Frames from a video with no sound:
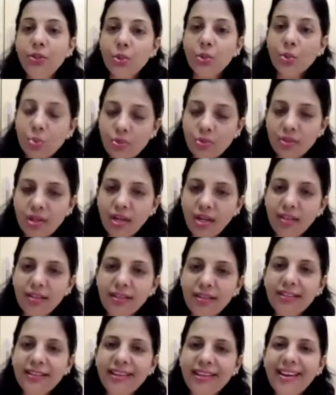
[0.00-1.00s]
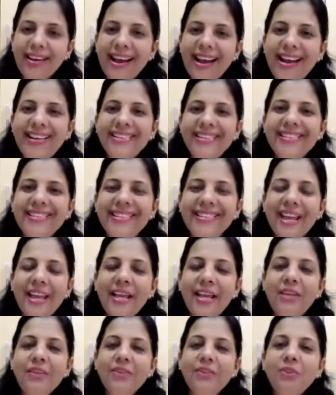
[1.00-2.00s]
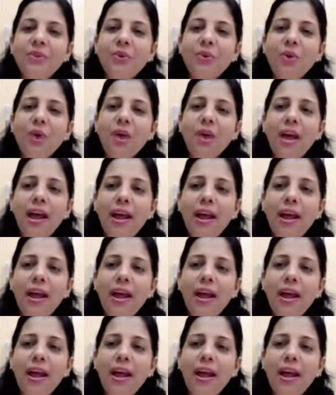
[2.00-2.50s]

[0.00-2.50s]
juice under their eyes. So